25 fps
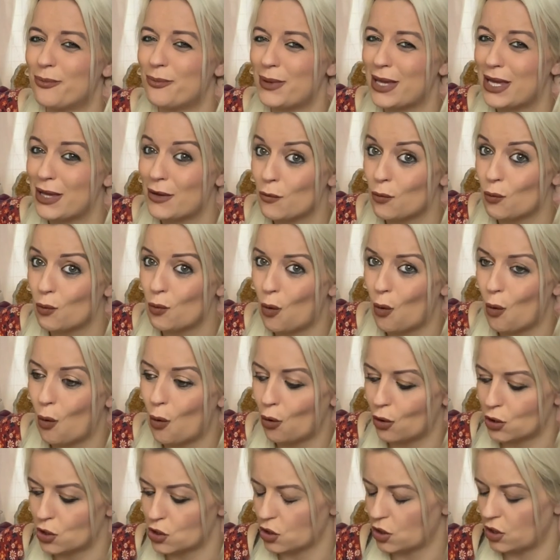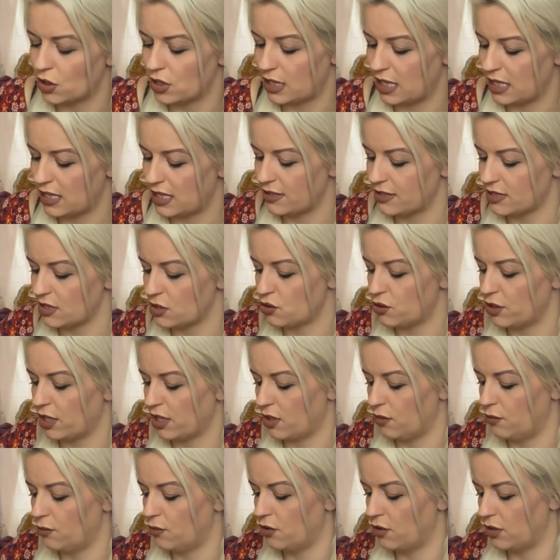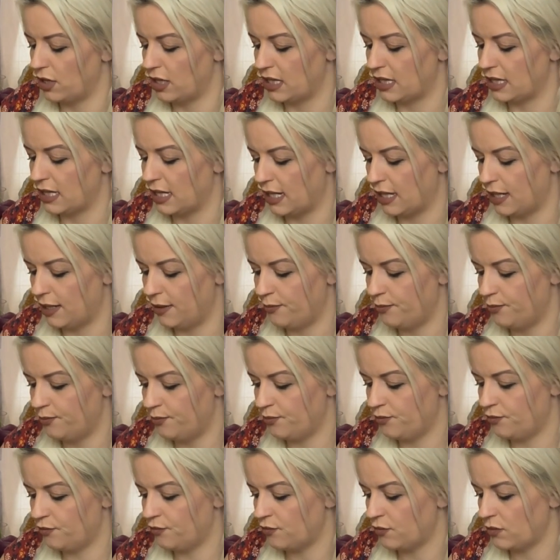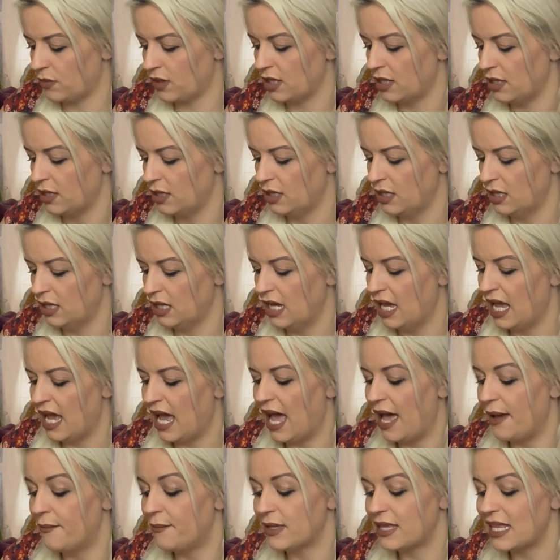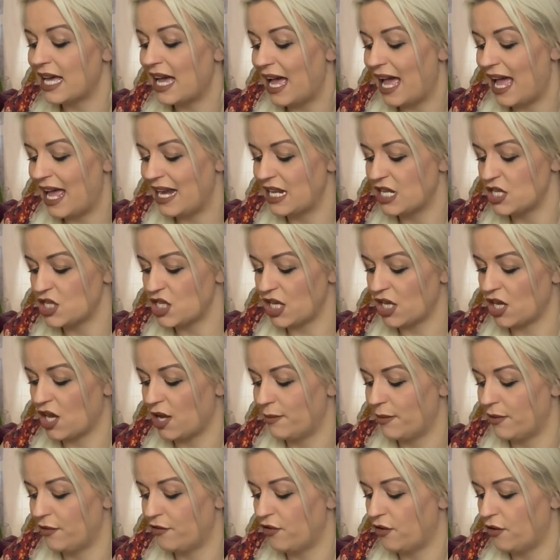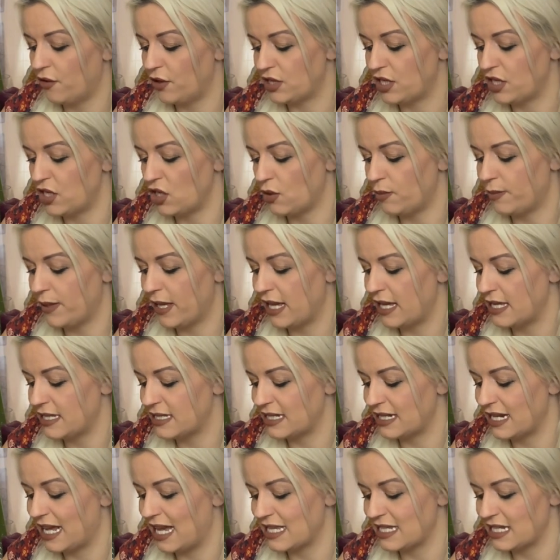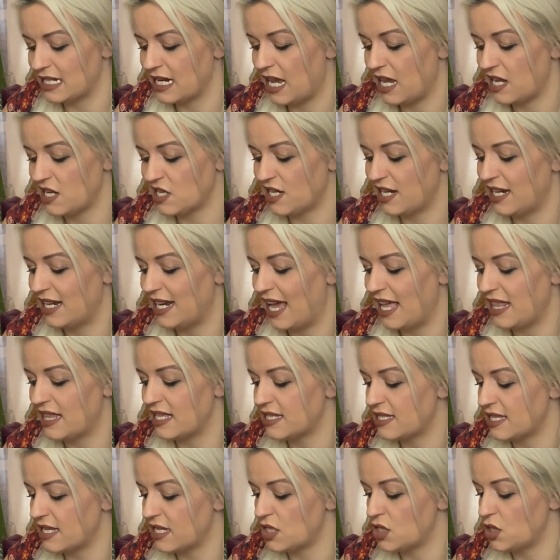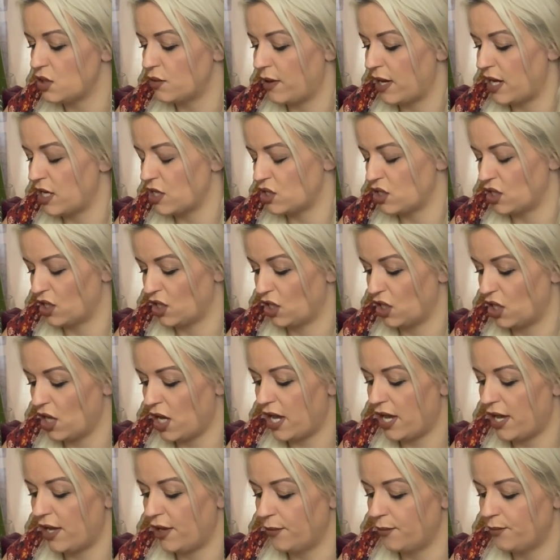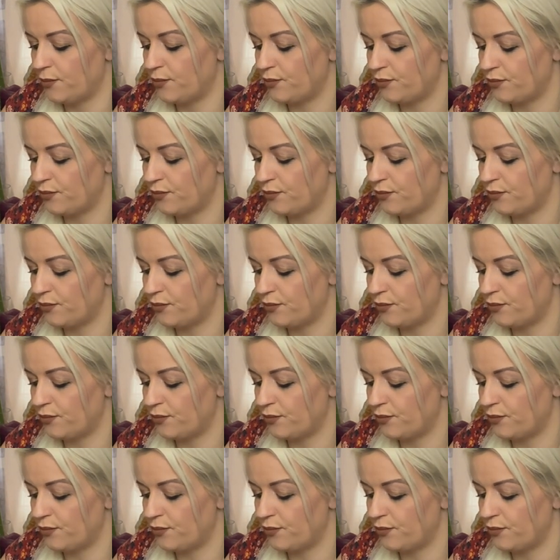bit warned on that. There's a trigger warning there. But that energy coming forward, that your person hasn't actually let the situation go.